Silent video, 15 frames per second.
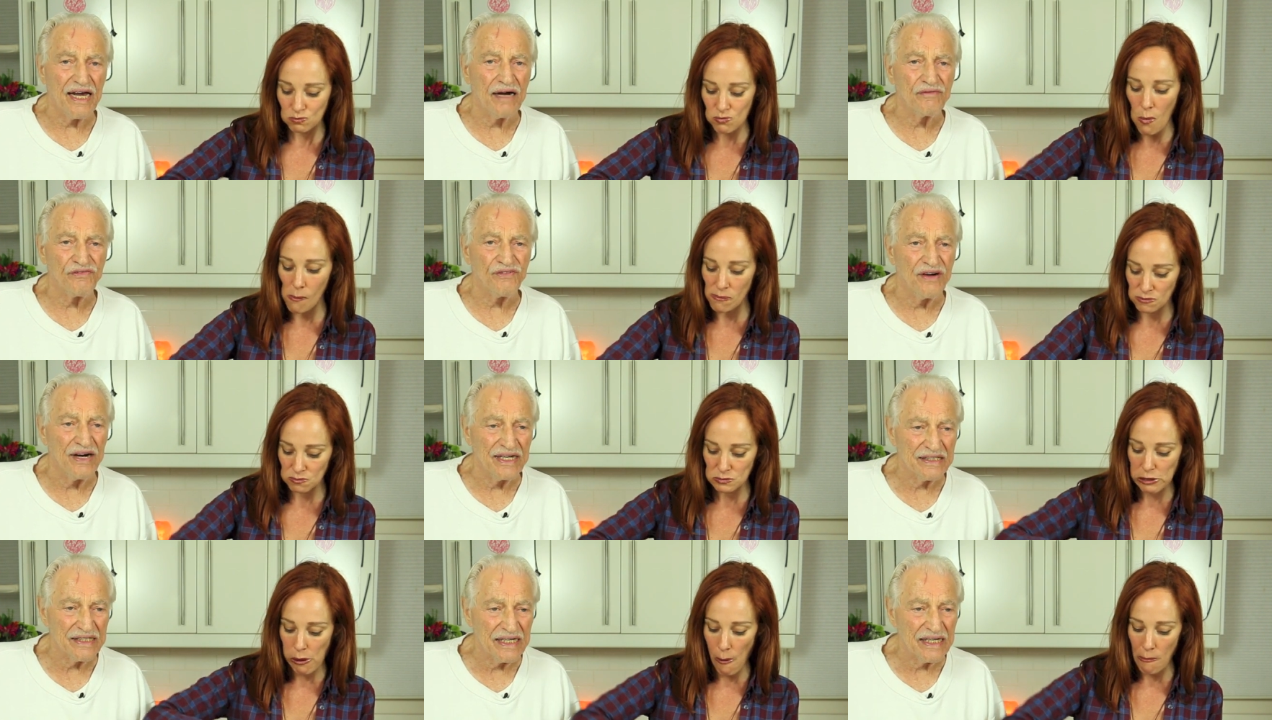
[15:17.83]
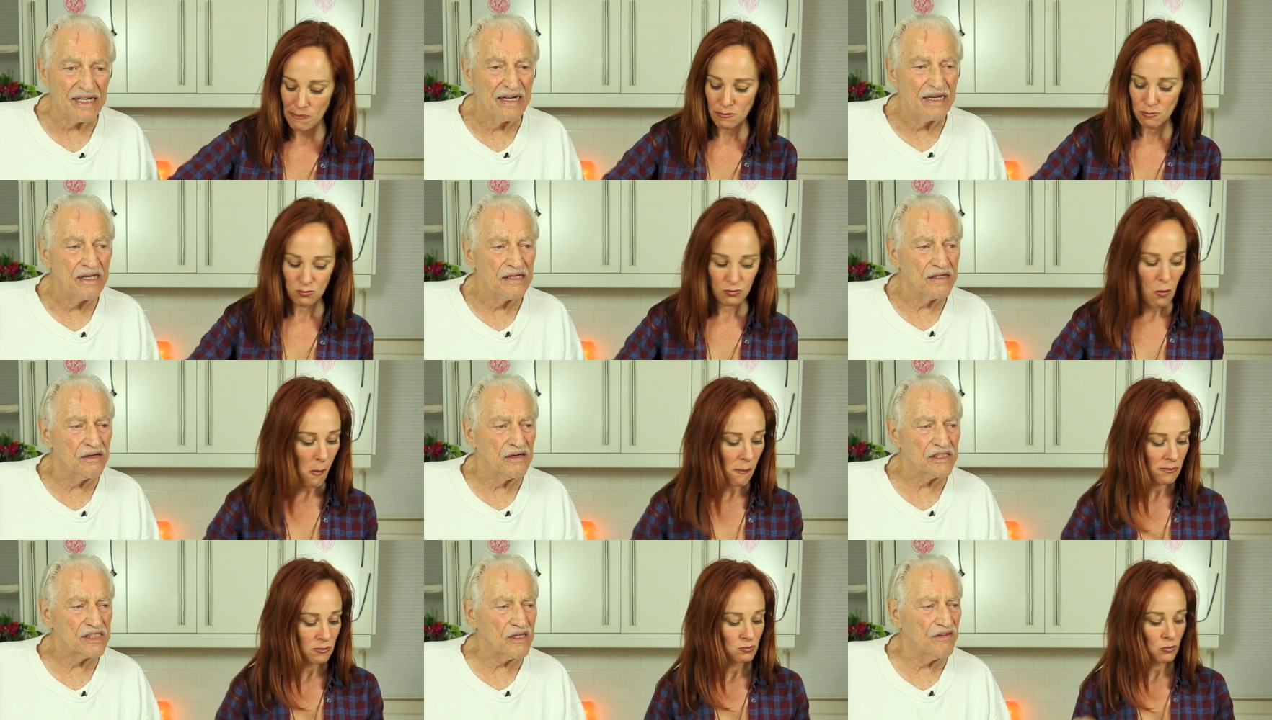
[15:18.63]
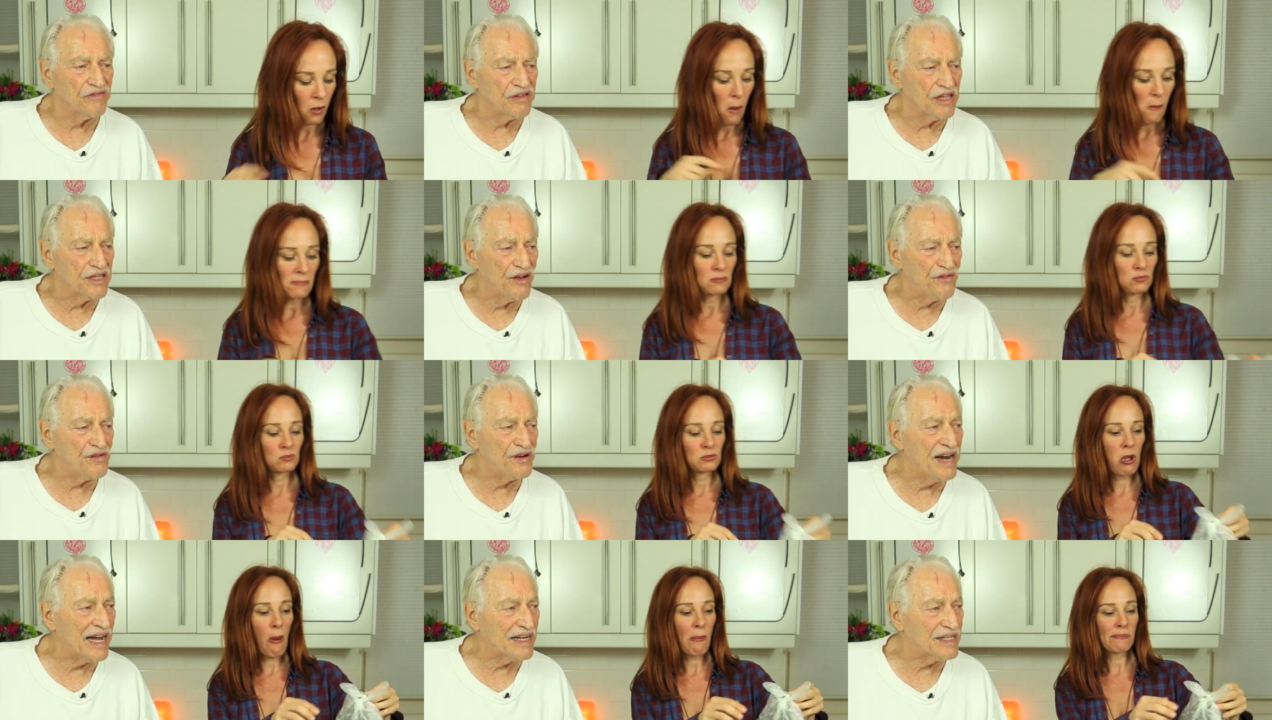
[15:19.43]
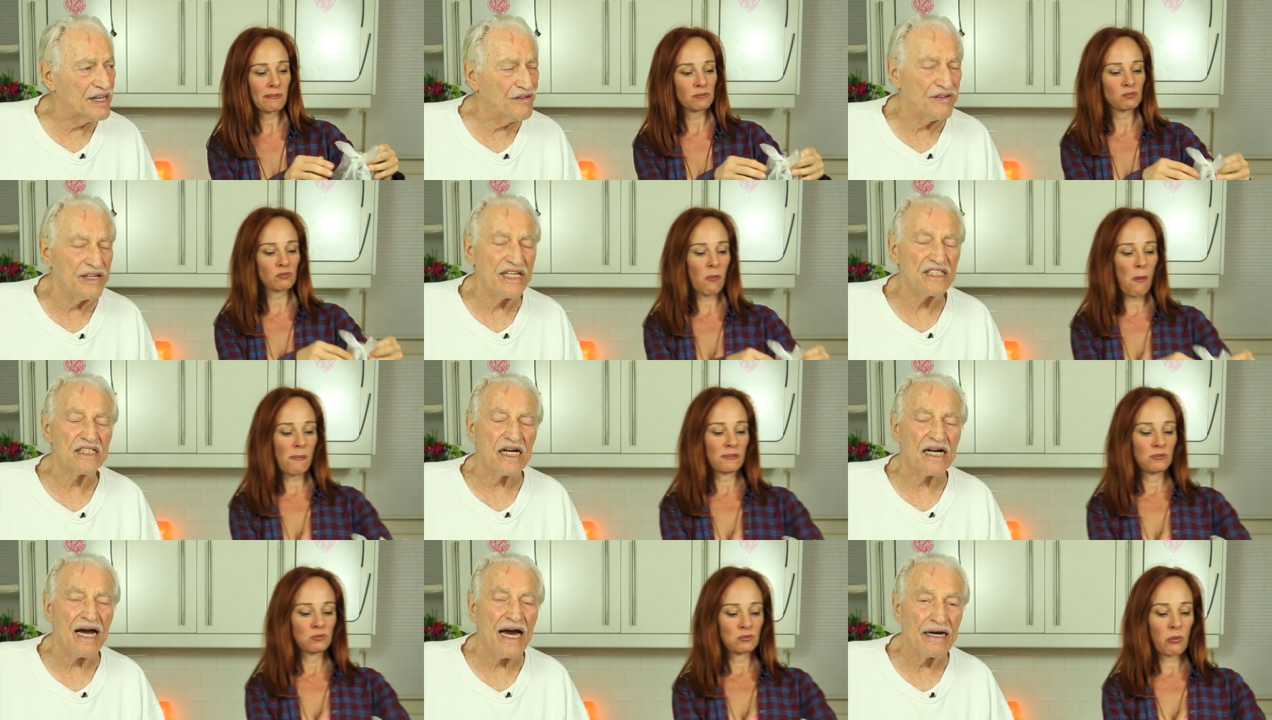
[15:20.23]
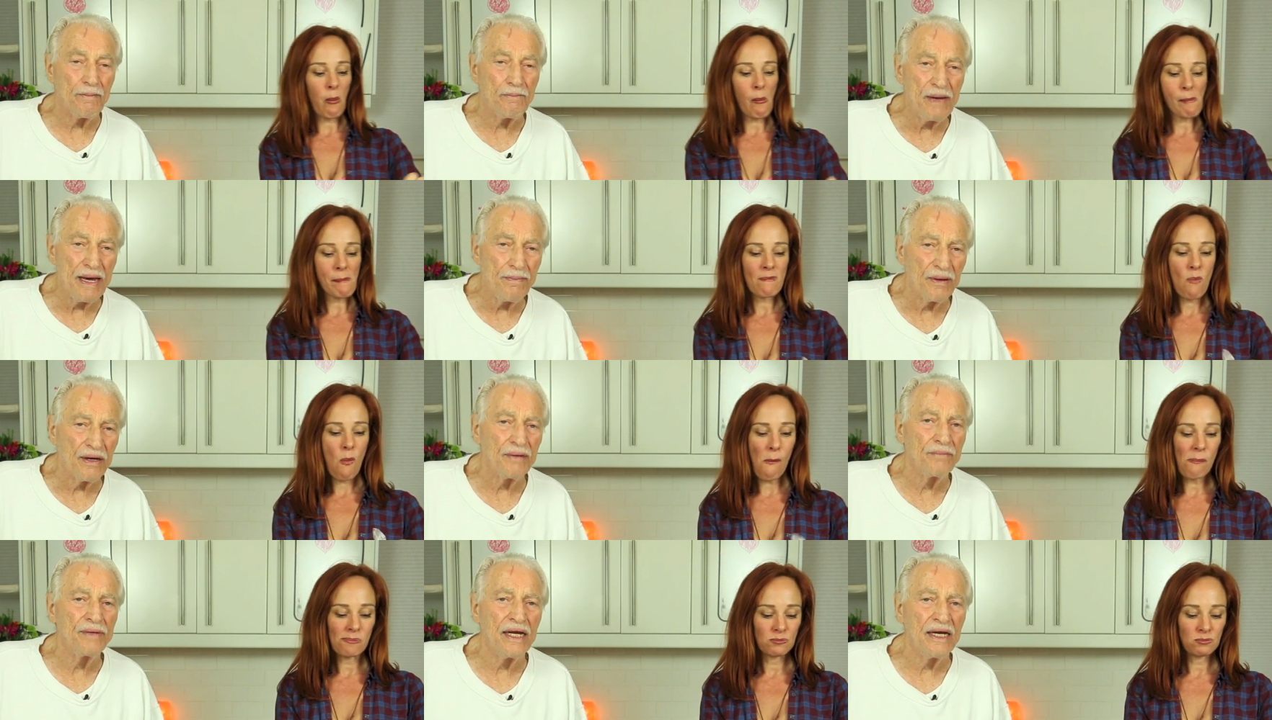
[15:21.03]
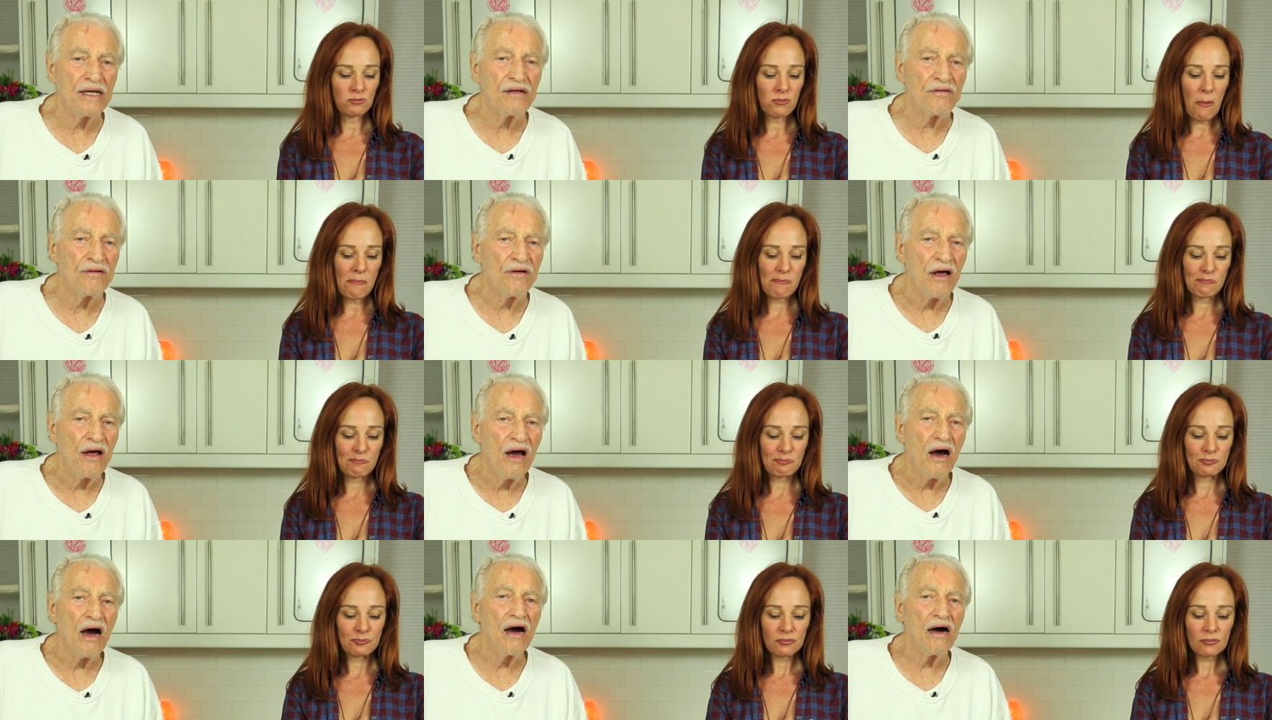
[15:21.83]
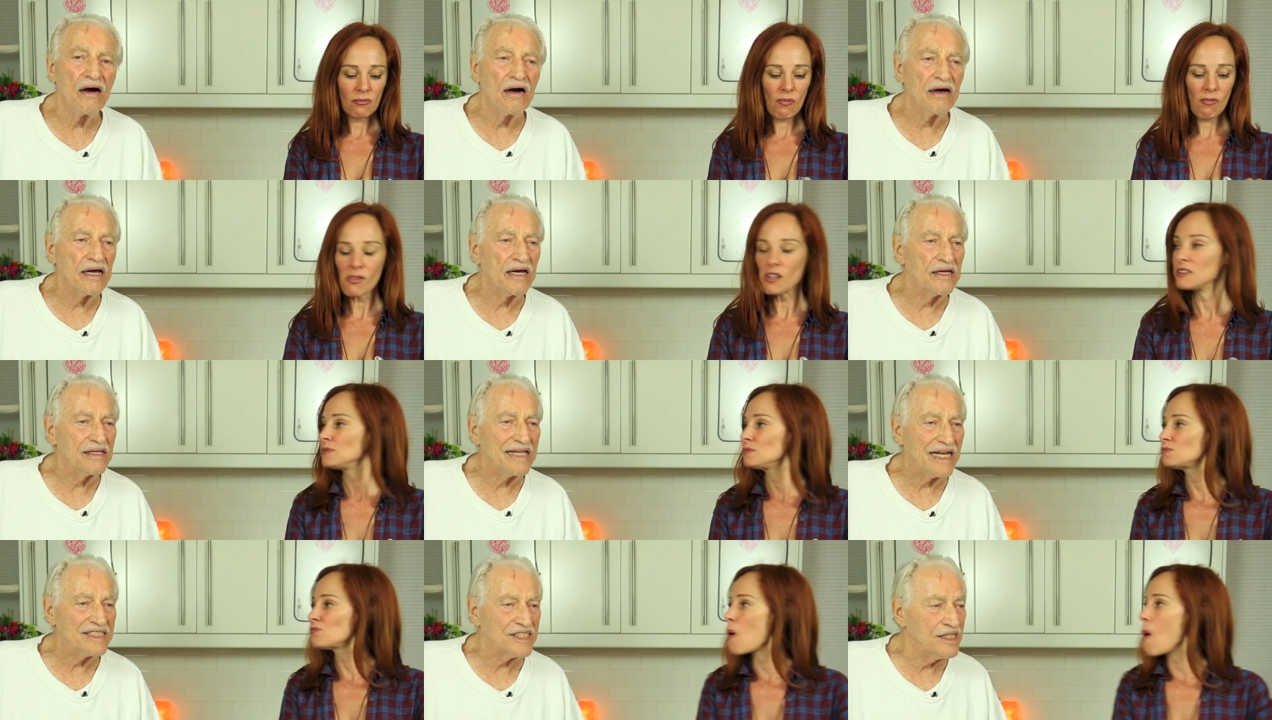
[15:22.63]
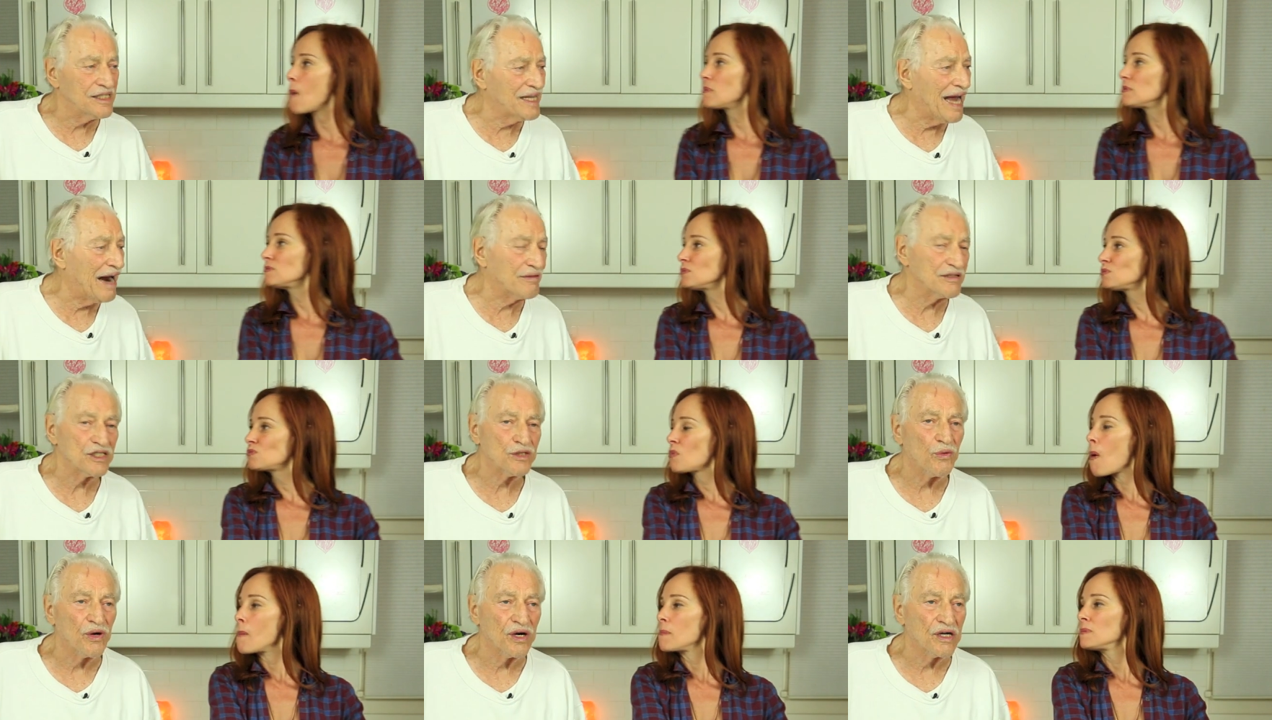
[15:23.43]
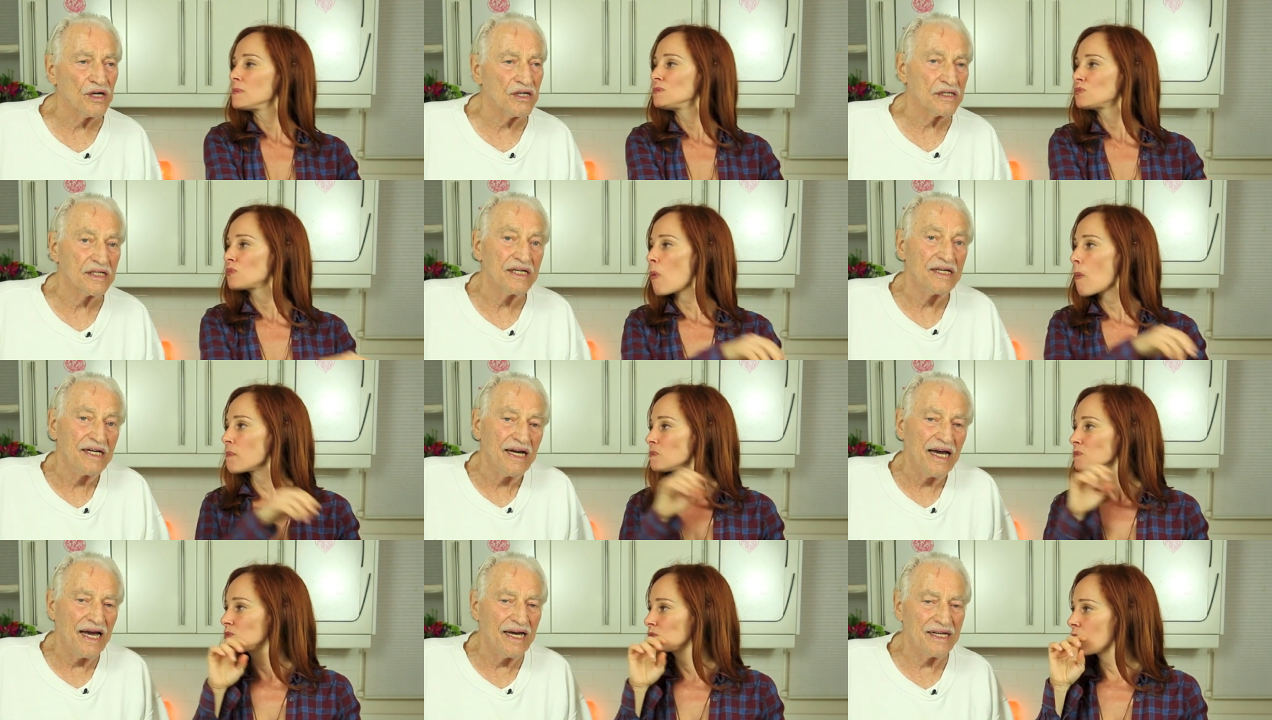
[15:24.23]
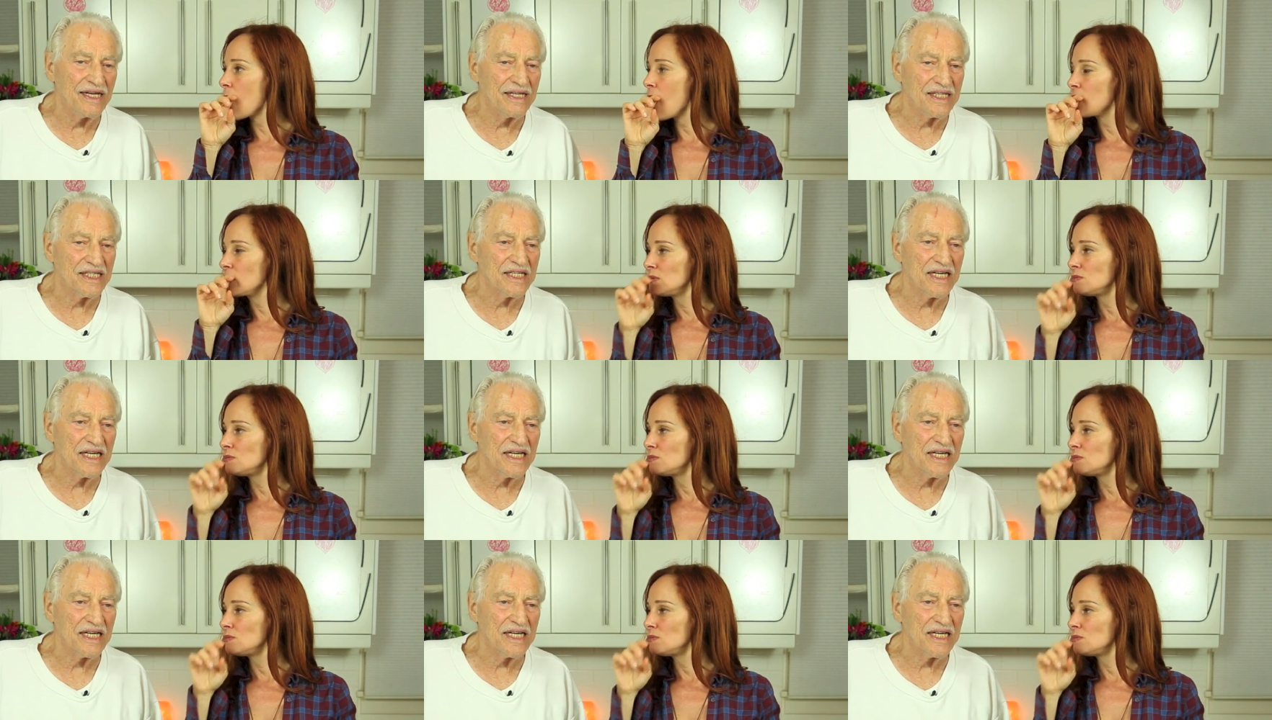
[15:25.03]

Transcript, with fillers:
Speaker 1: I'm finding uh, of the different activities, the kind of people I'm meeting uh, it, that's in Dara's world. And it,